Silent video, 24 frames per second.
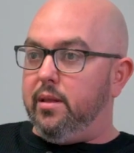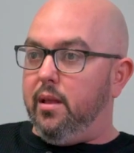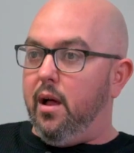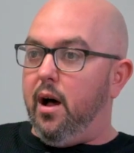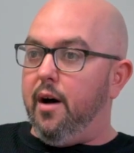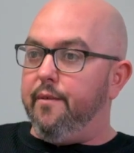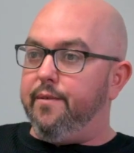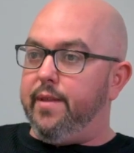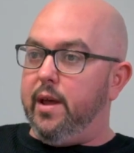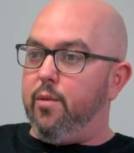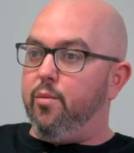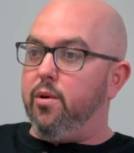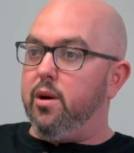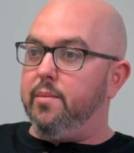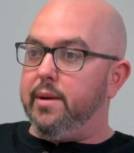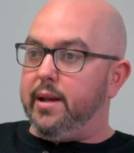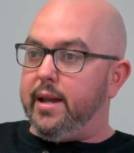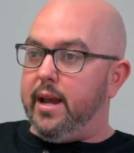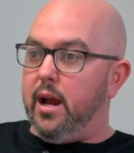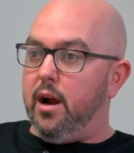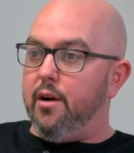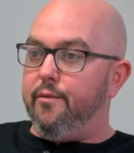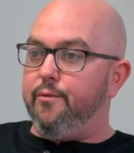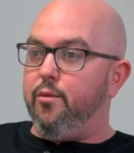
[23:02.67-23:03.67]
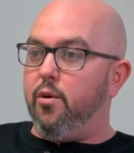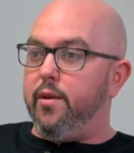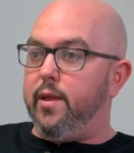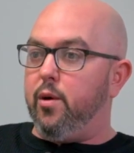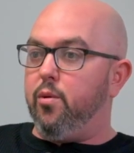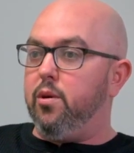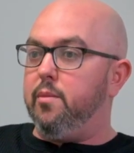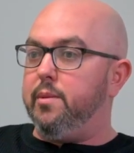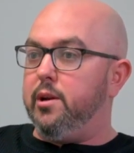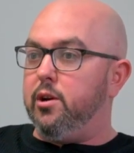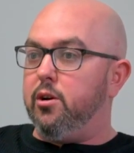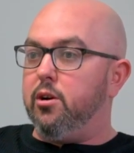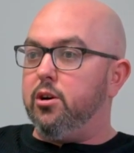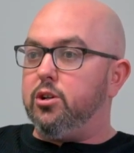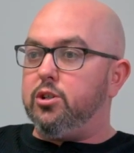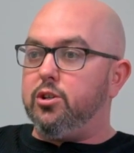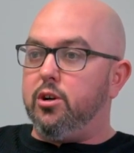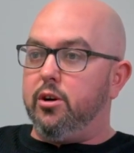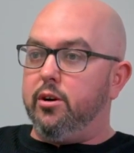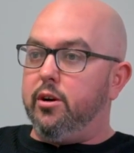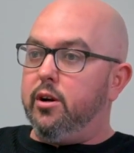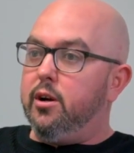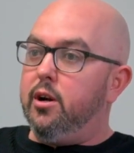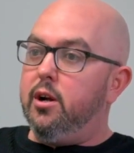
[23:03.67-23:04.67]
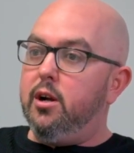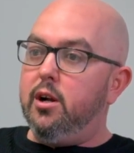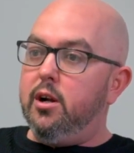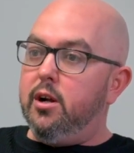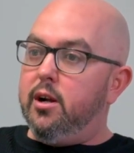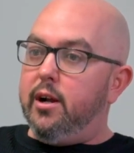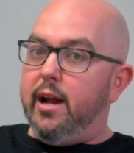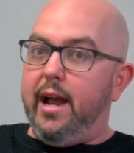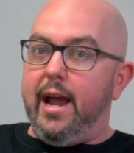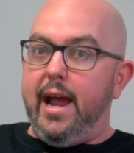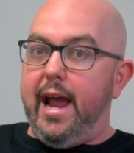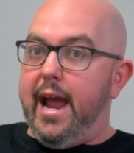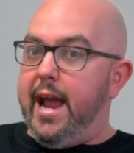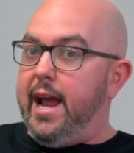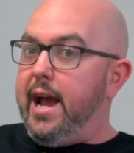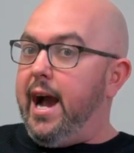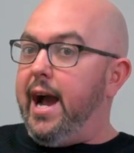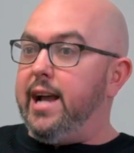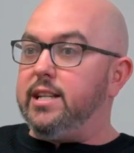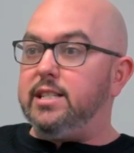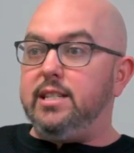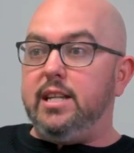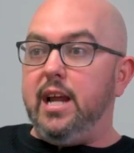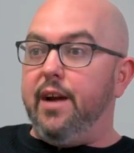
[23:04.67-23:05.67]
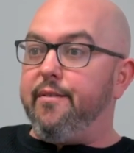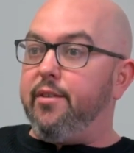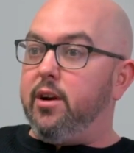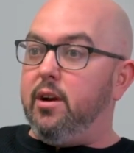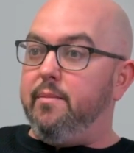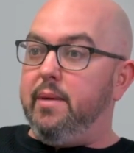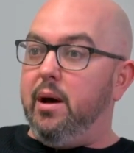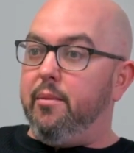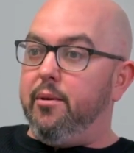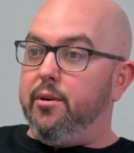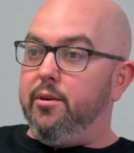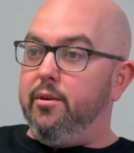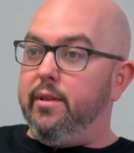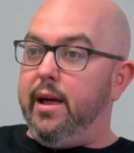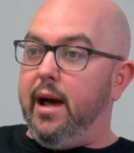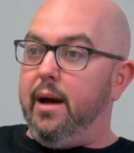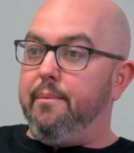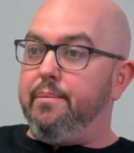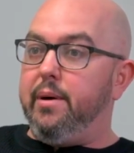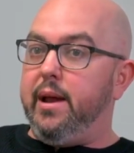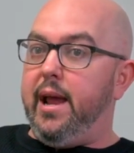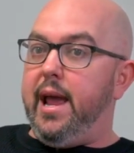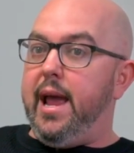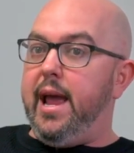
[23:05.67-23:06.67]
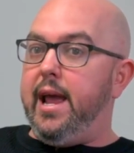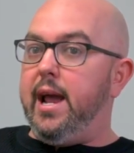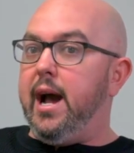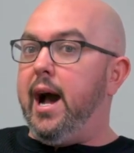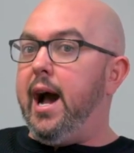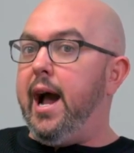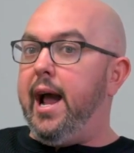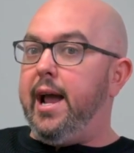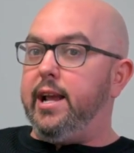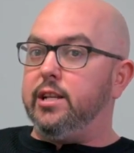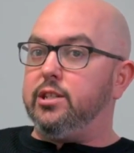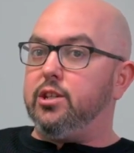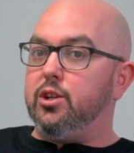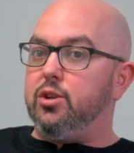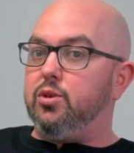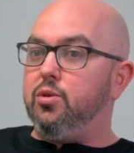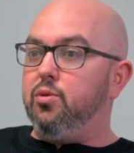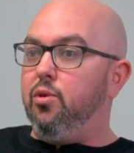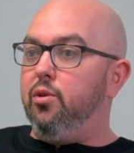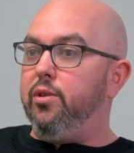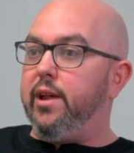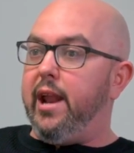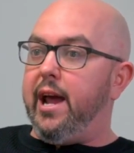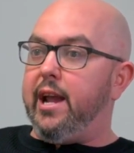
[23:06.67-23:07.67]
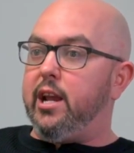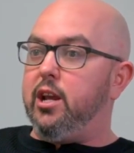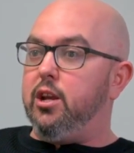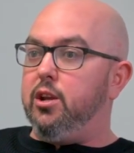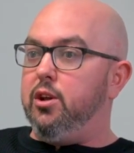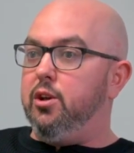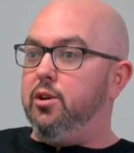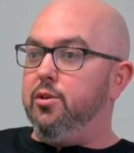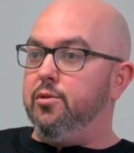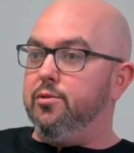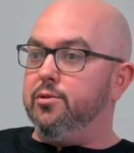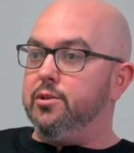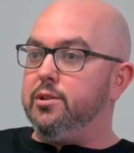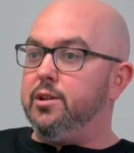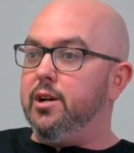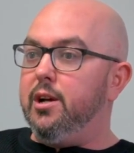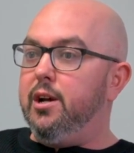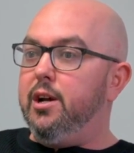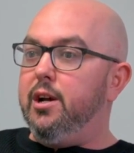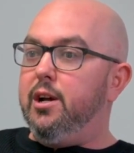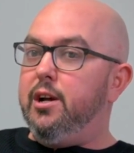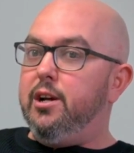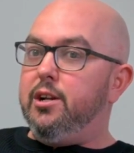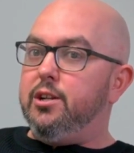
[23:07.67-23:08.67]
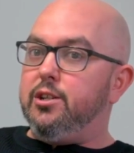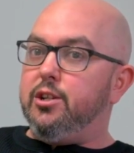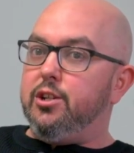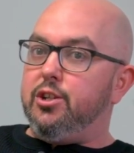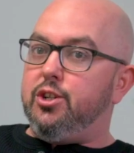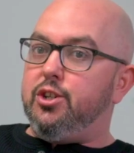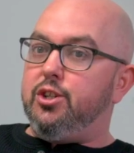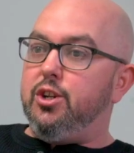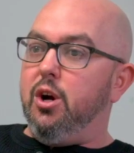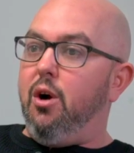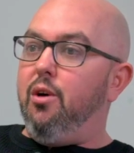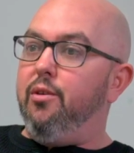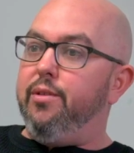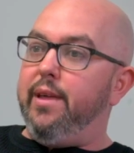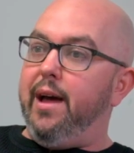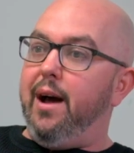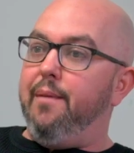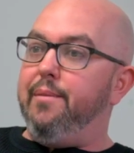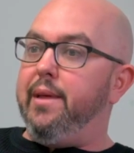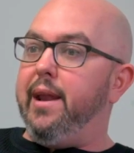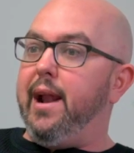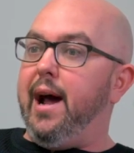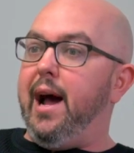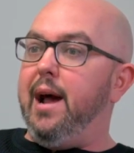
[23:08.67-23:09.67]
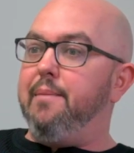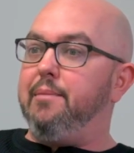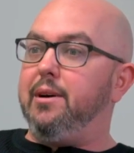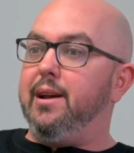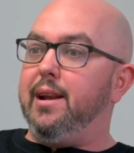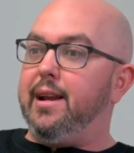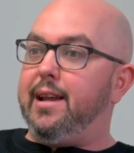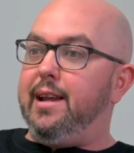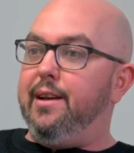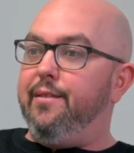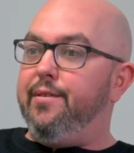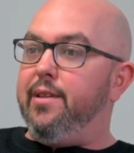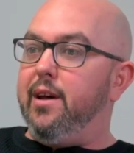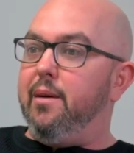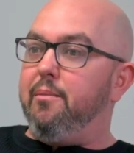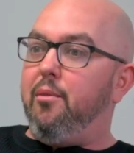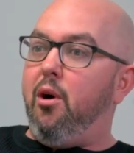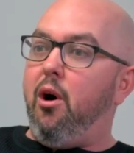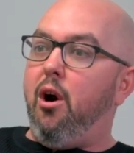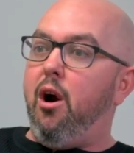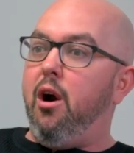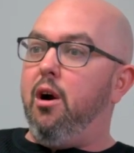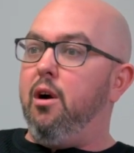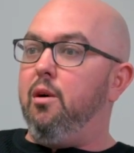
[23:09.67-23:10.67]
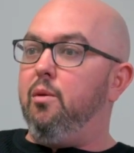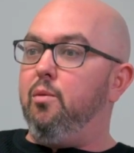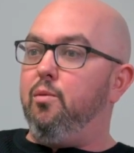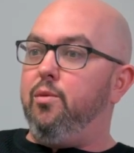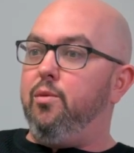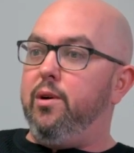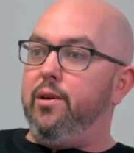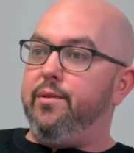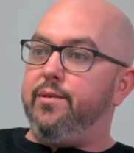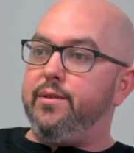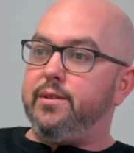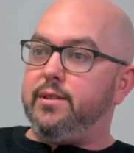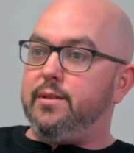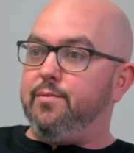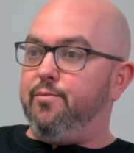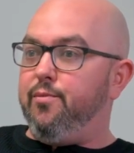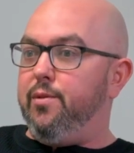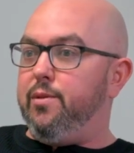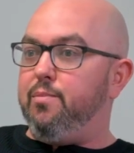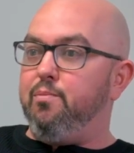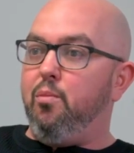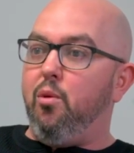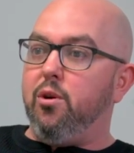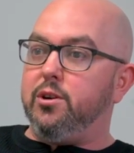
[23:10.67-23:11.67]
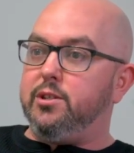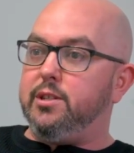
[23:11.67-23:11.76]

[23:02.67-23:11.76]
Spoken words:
loved. They want to be cared for. They want to be nurtured. AI is never going to be able to do that, but AI is a tool that I could use to show them that I'm going to give them heart with more